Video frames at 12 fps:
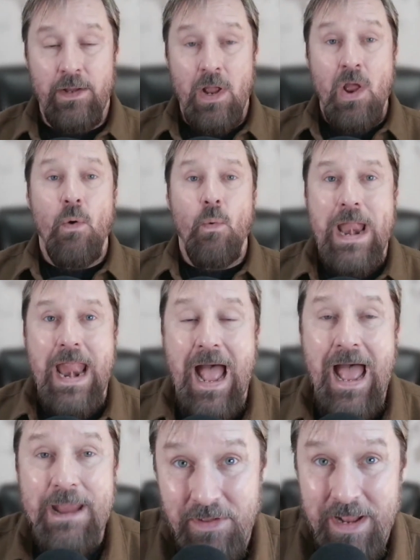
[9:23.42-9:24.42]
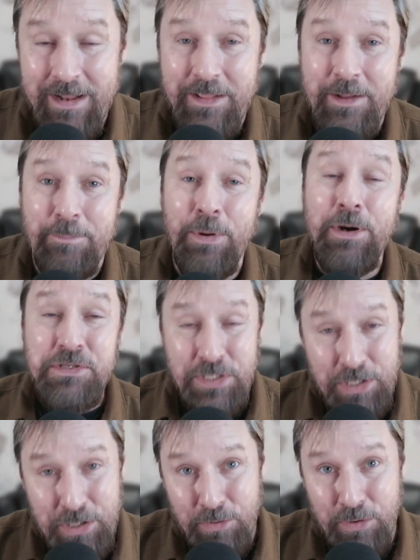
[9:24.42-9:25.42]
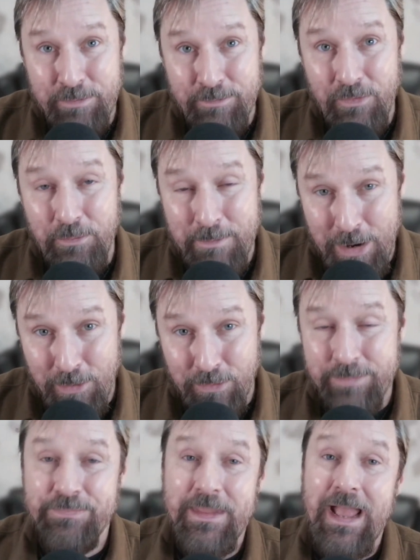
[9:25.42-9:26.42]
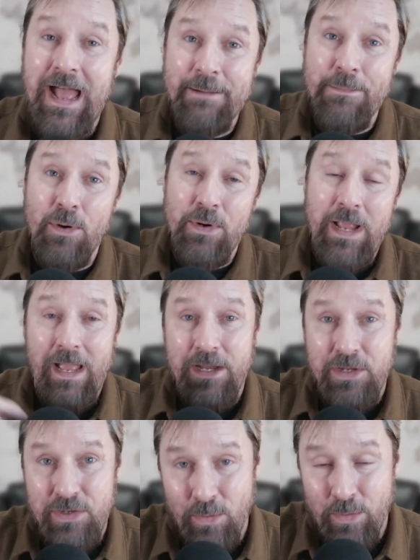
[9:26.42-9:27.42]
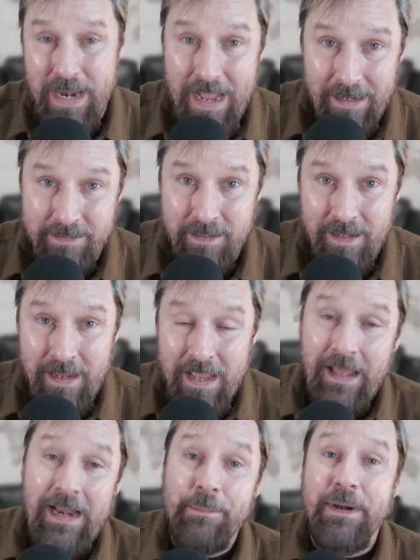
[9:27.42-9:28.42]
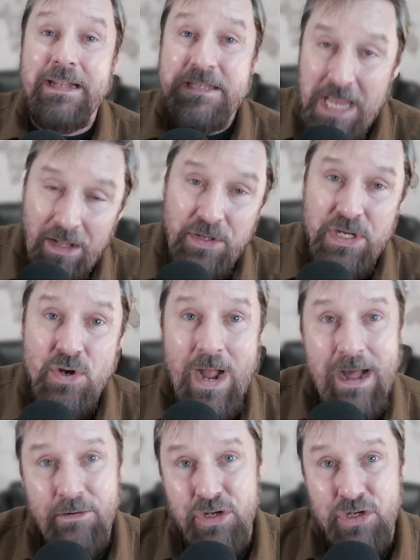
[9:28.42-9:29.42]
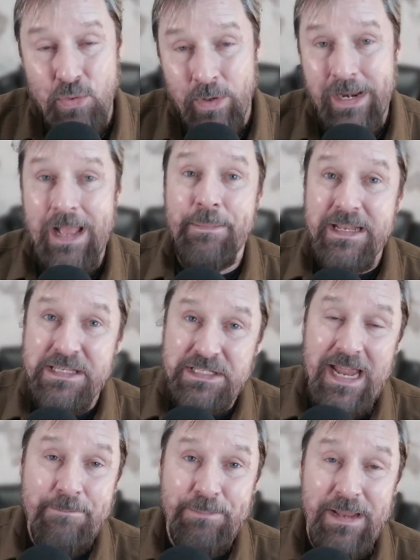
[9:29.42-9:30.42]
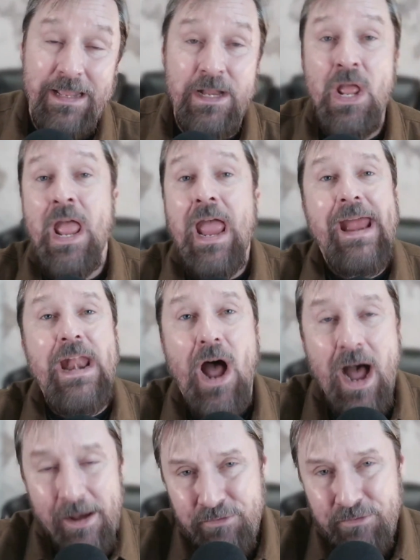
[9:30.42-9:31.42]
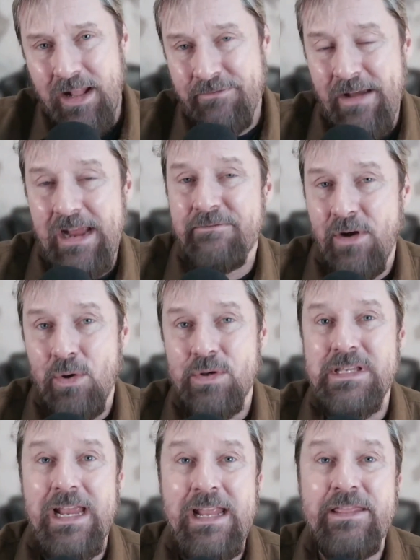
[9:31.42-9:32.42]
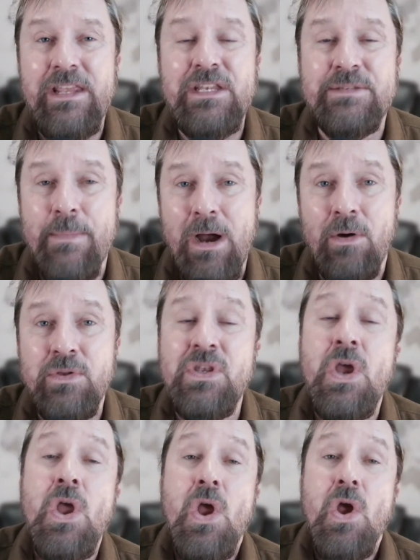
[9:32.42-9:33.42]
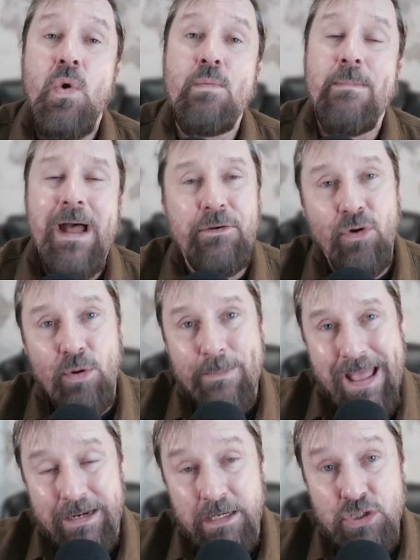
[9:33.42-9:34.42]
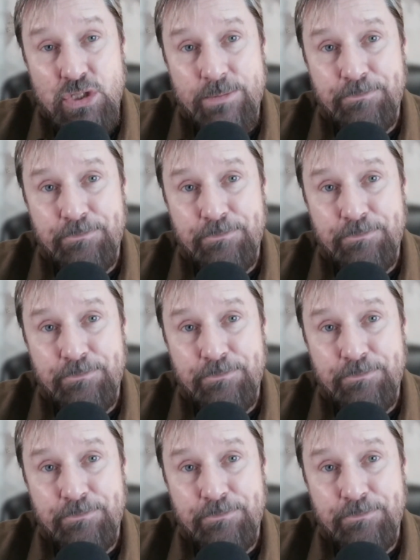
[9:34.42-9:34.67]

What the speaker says: When I'm in the persecutor mode, I'm okay, you're not. And I'm going to tell you how to do it. I'm going to step in. And often I'll find folks in these modes who micromanage.